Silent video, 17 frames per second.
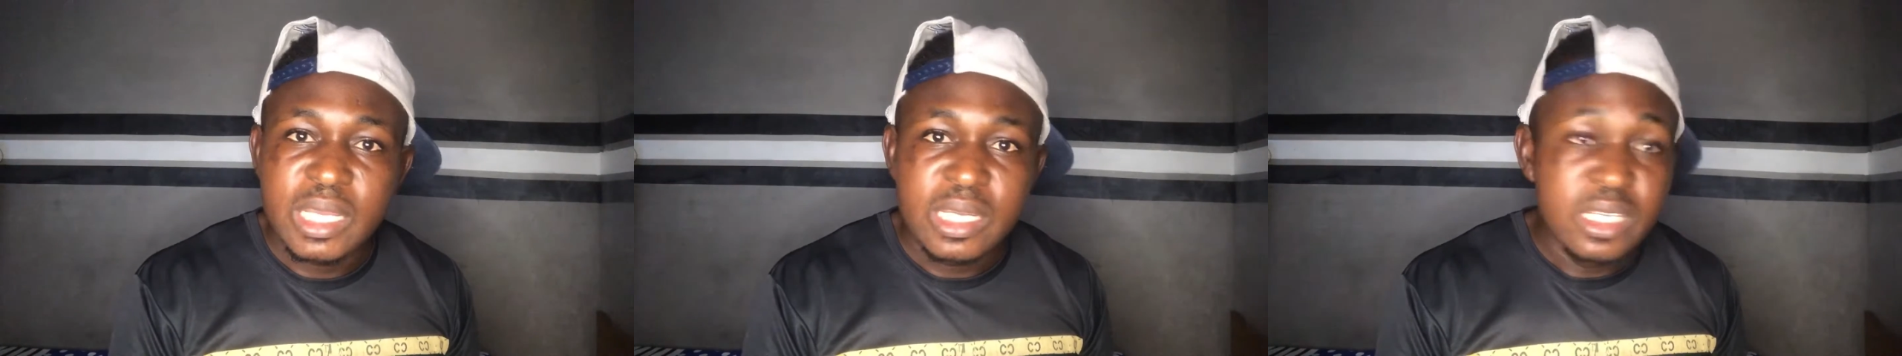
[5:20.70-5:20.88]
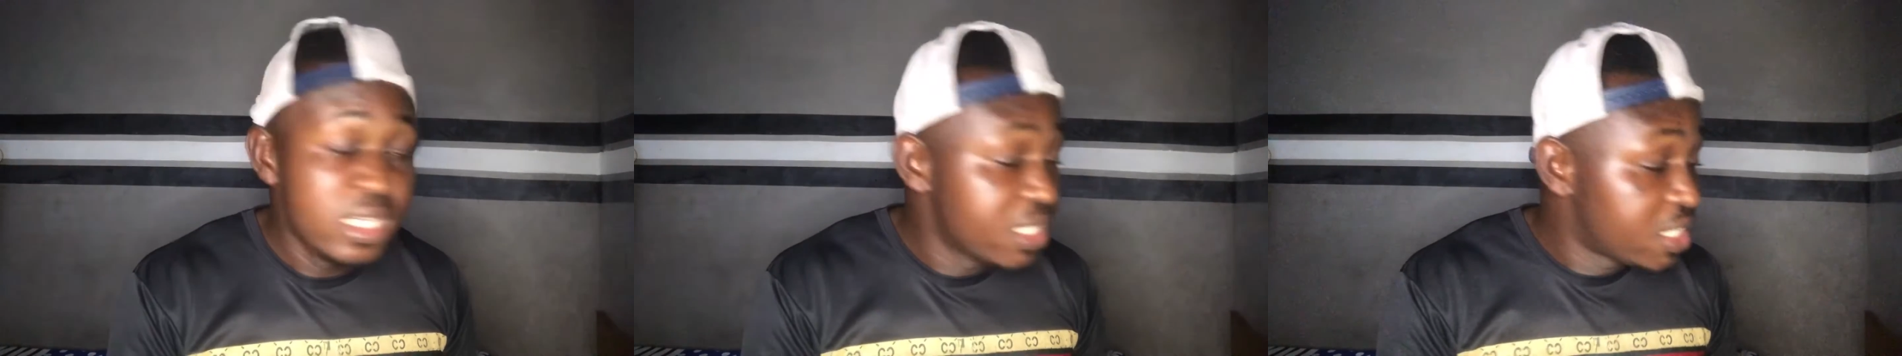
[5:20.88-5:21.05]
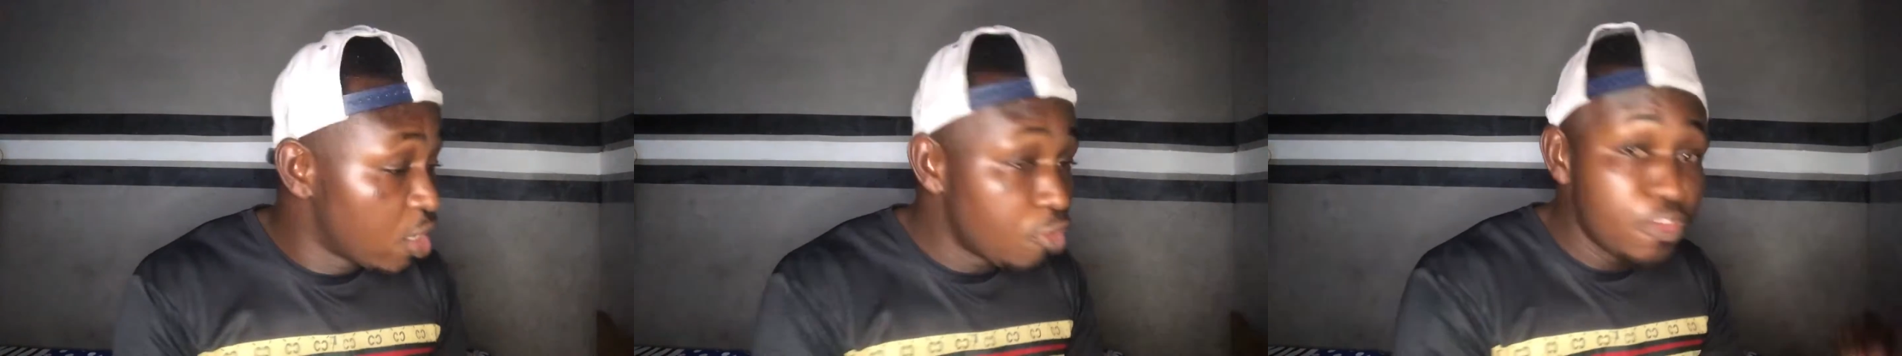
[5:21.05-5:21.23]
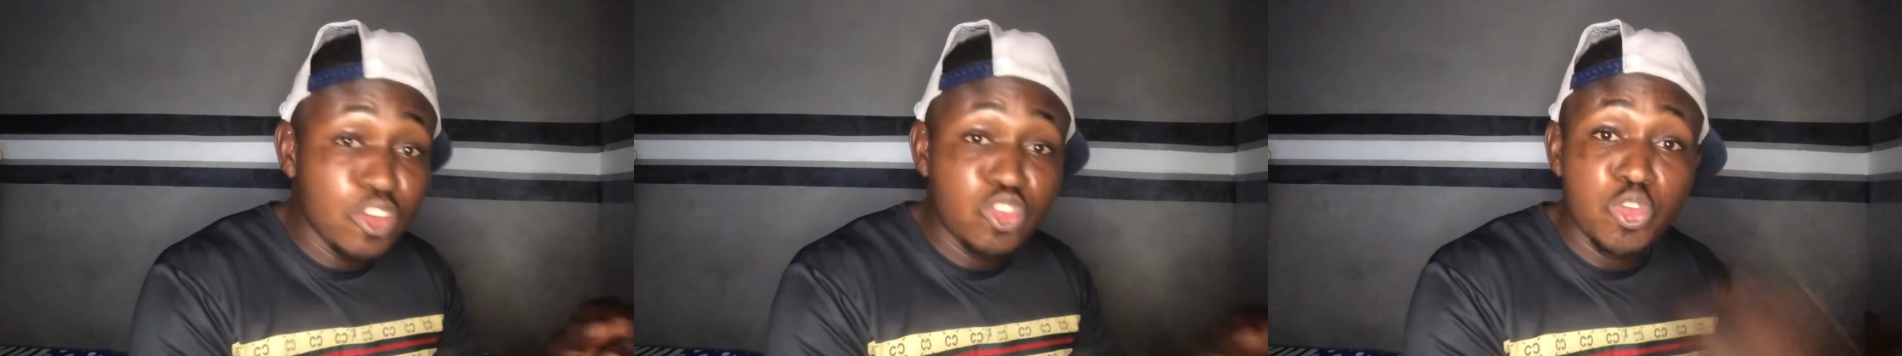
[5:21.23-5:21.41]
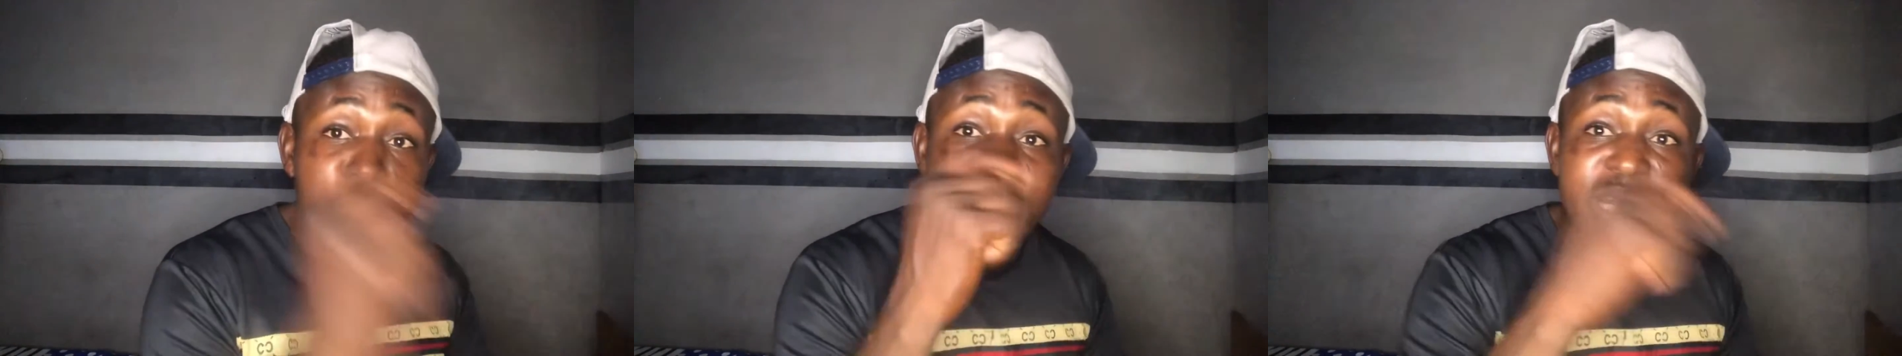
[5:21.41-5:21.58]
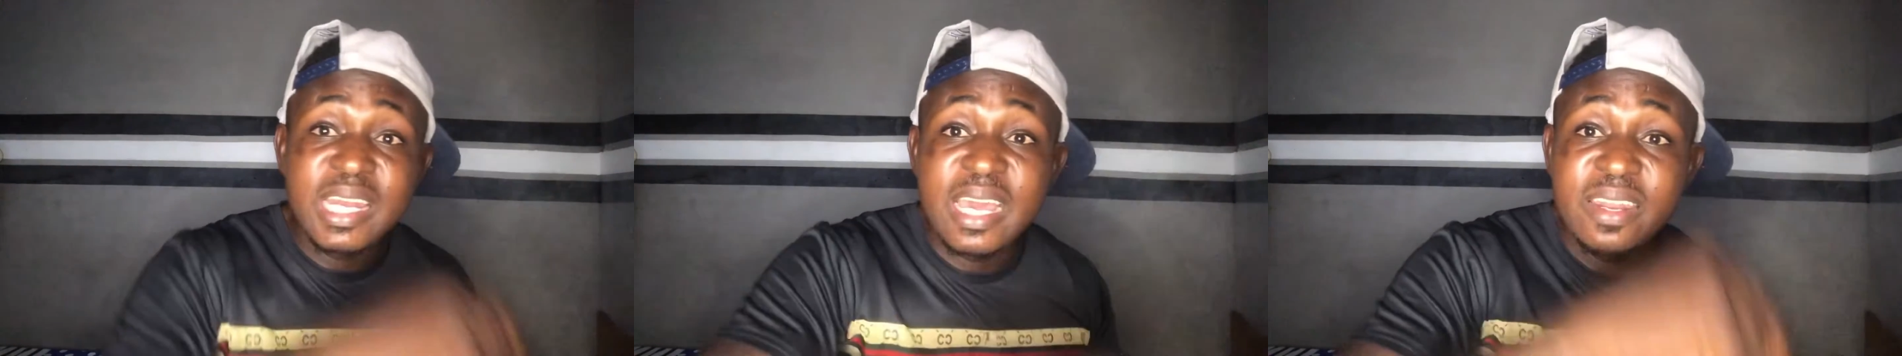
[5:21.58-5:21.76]
Instead of you to
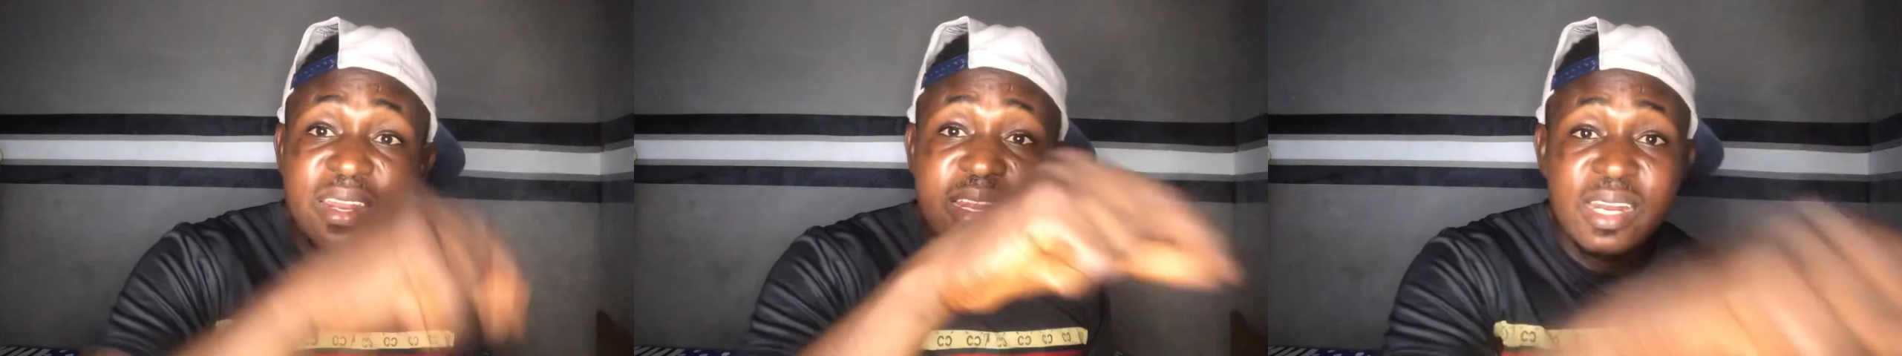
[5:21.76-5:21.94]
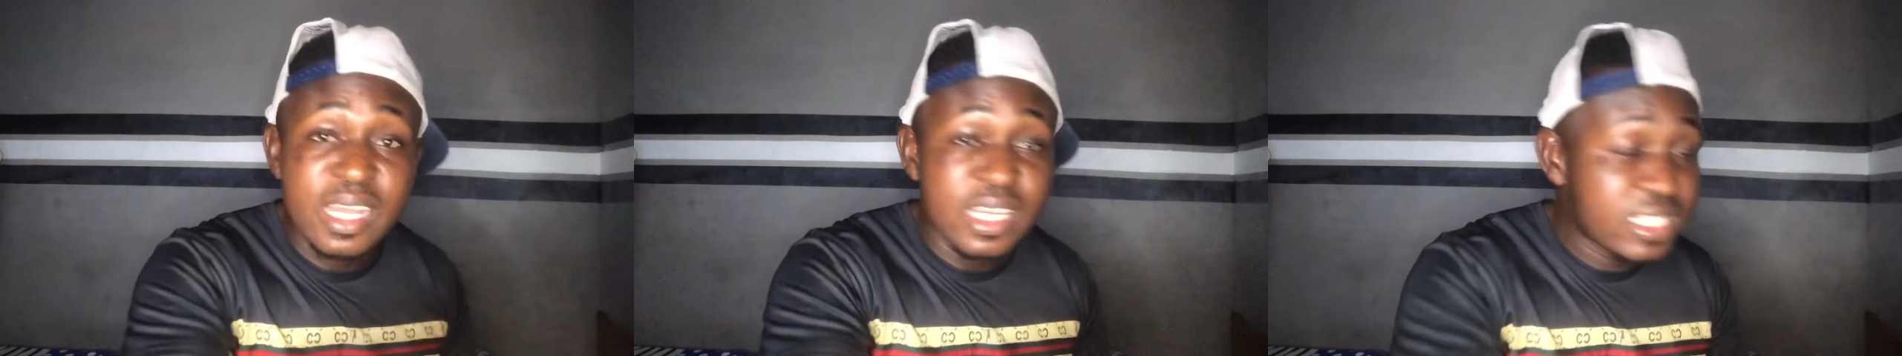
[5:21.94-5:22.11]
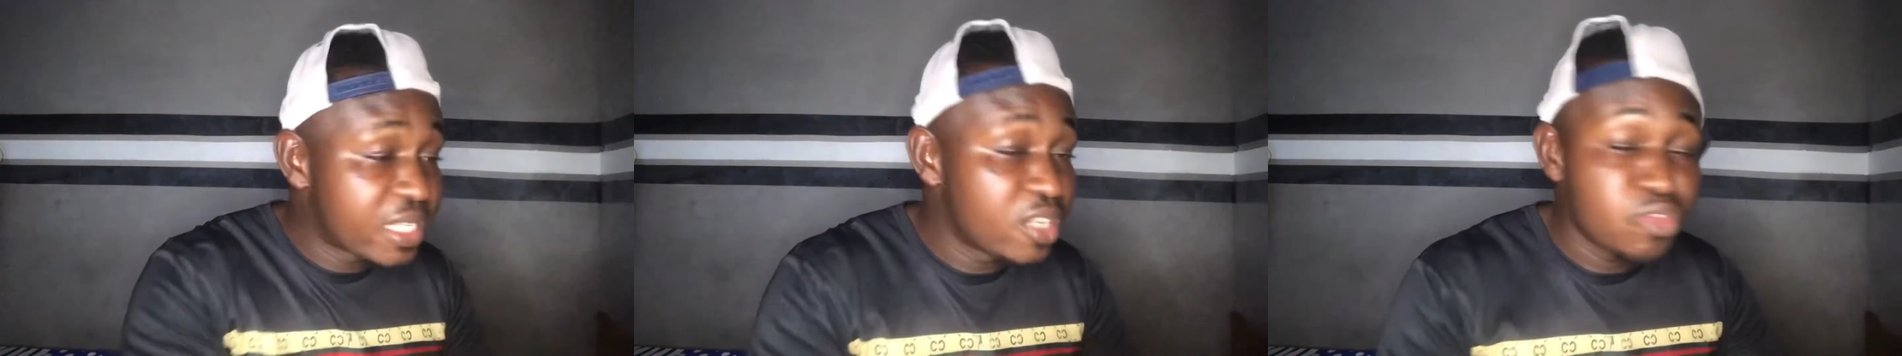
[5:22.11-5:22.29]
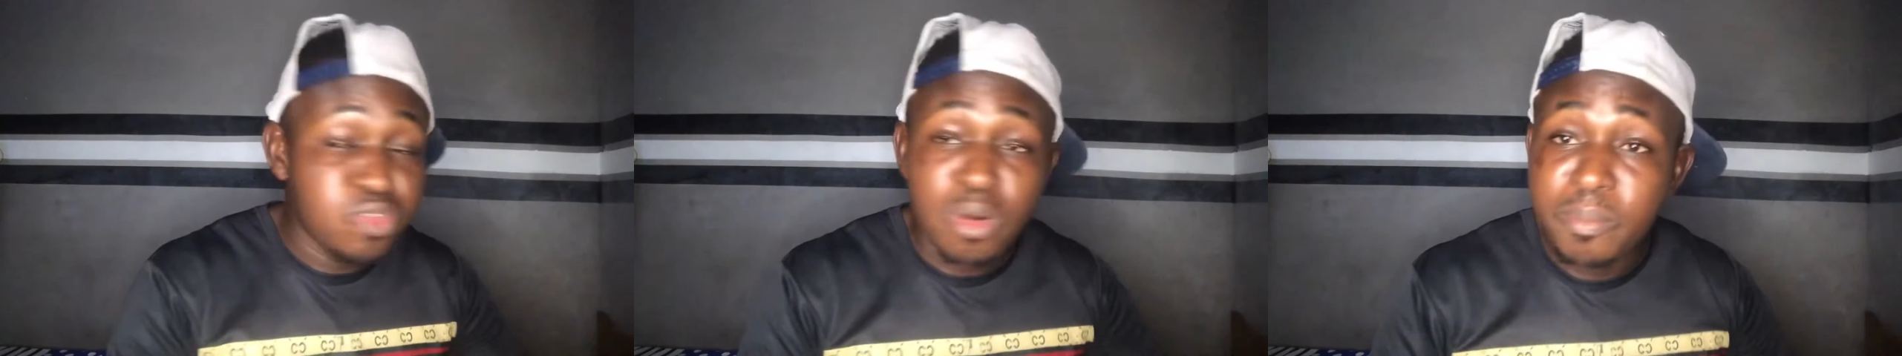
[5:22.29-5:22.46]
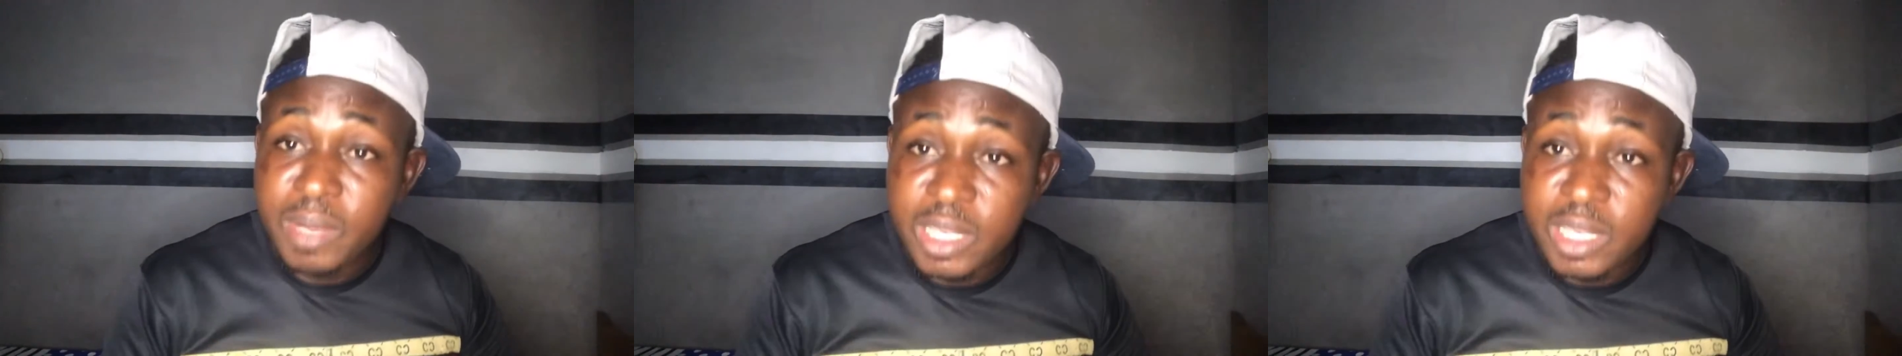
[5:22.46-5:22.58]
be learning lessons from